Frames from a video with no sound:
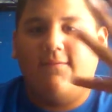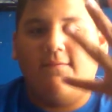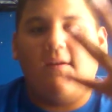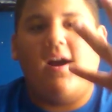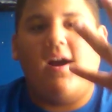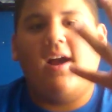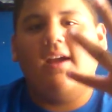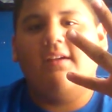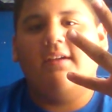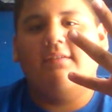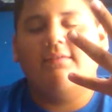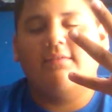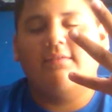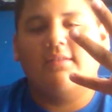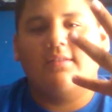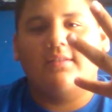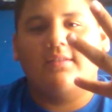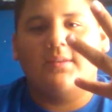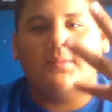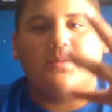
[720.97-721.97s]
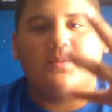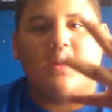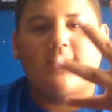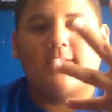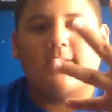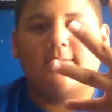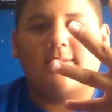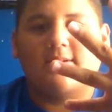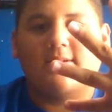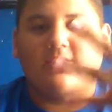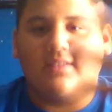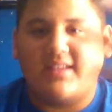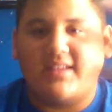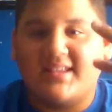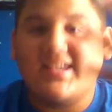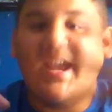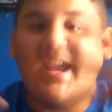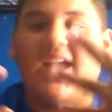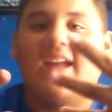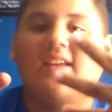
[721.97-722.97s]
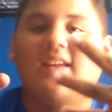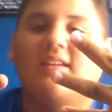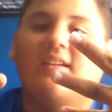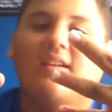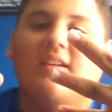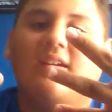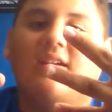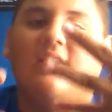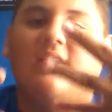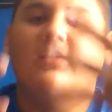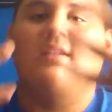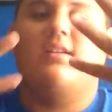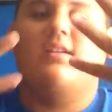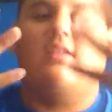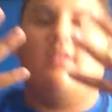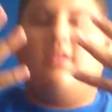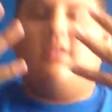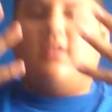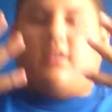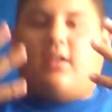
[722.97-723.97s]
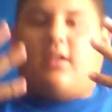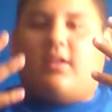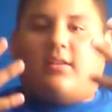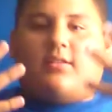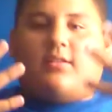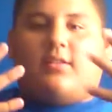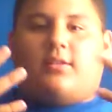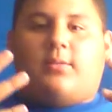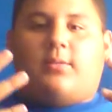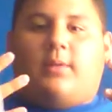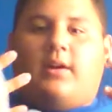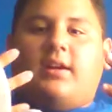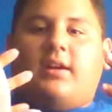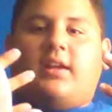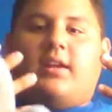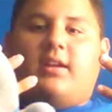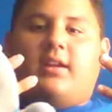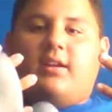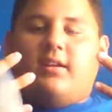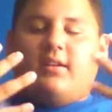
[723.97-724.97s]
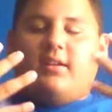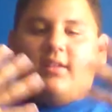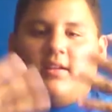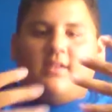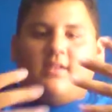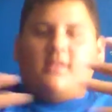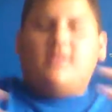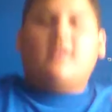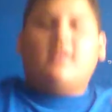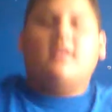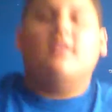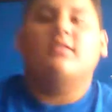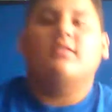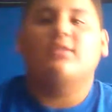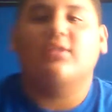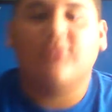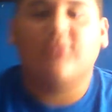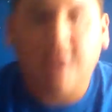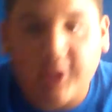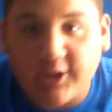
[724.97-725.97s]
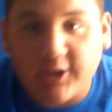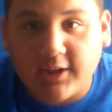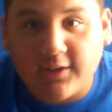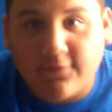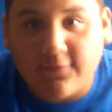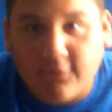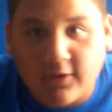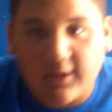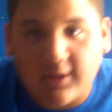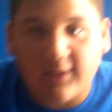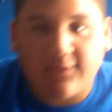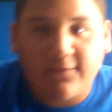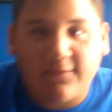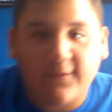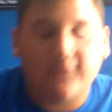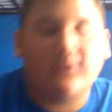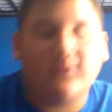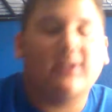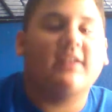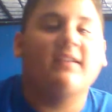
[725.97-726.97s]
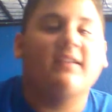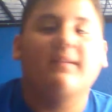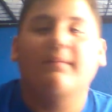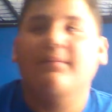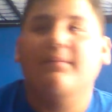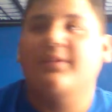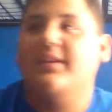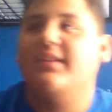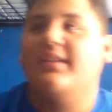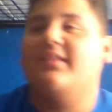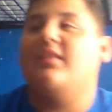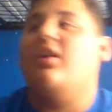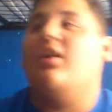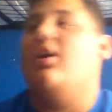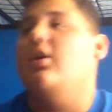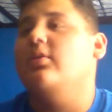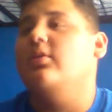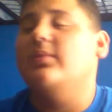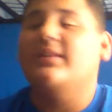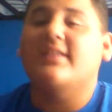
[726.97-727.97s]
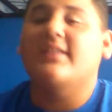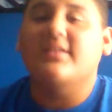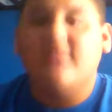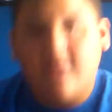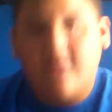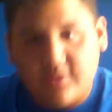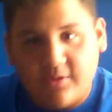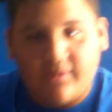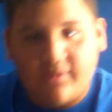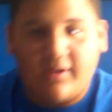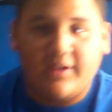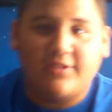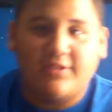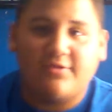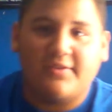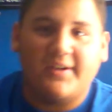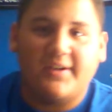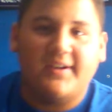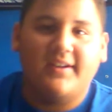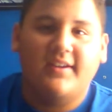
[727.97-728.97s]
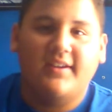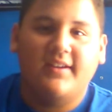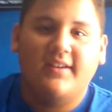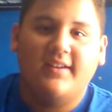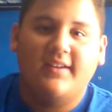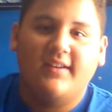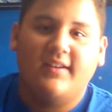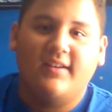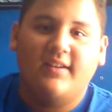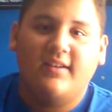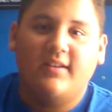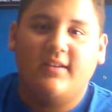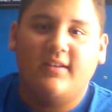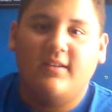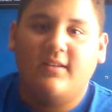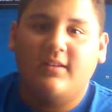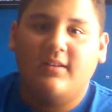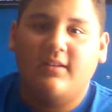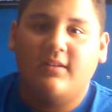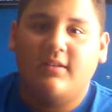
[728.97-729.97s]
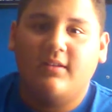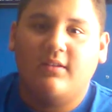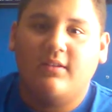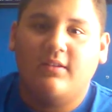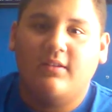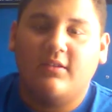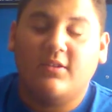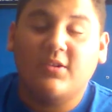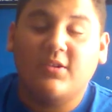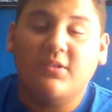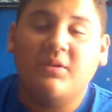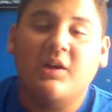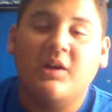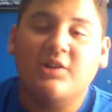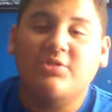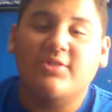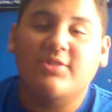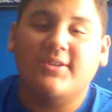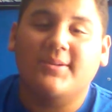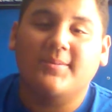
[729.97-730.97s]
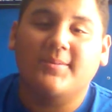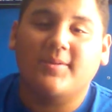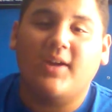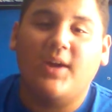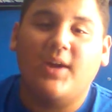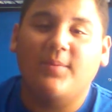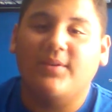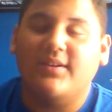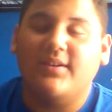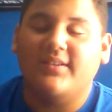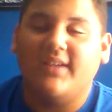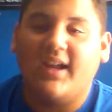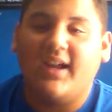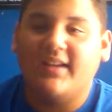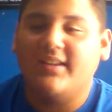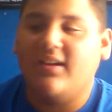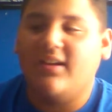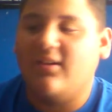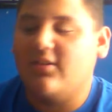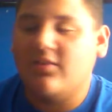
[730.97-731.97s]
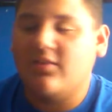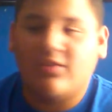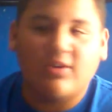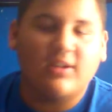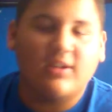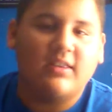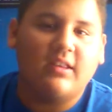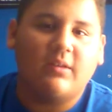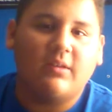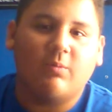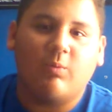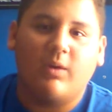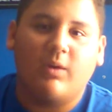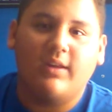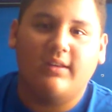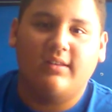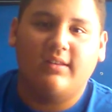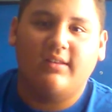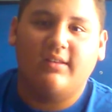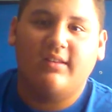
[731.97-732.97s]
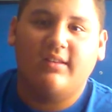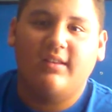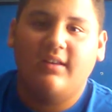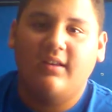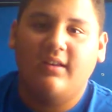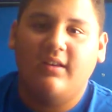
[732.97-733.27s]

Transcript: 5 subscriber special to 10 to 20, 30 to 40 to 50. It's all the way down to 200. 200 subscribers. That's how good this was.